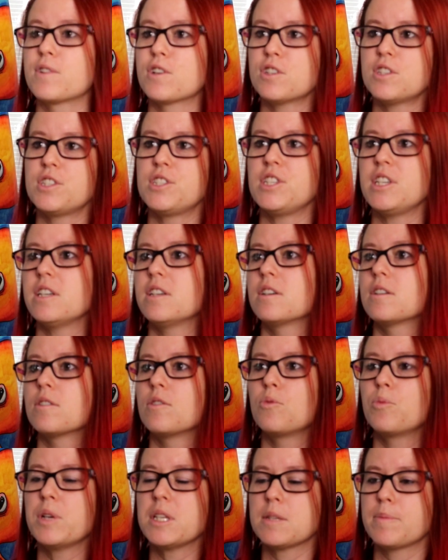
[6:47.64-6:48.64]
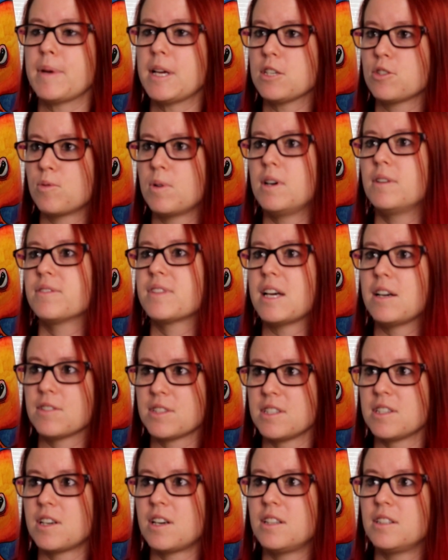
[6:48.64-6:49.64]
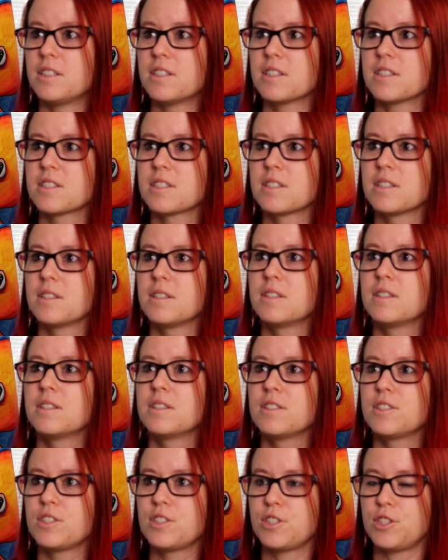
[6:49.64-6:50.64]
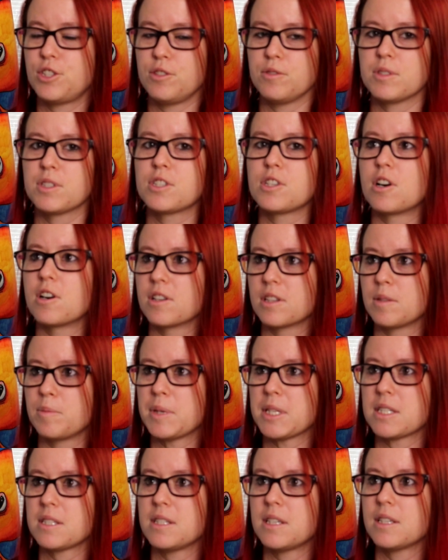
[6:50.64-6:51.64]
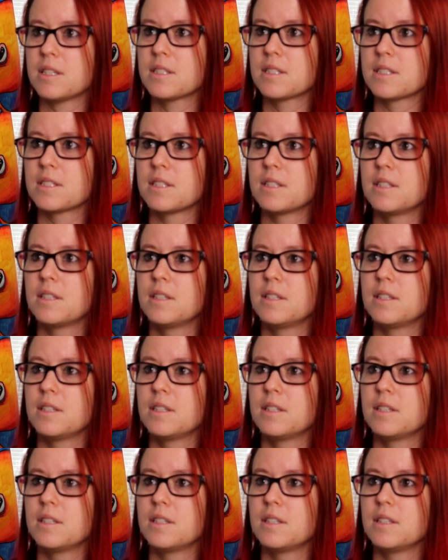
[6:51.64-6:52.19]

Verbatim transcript: First year, we spent $12,000 to start the business.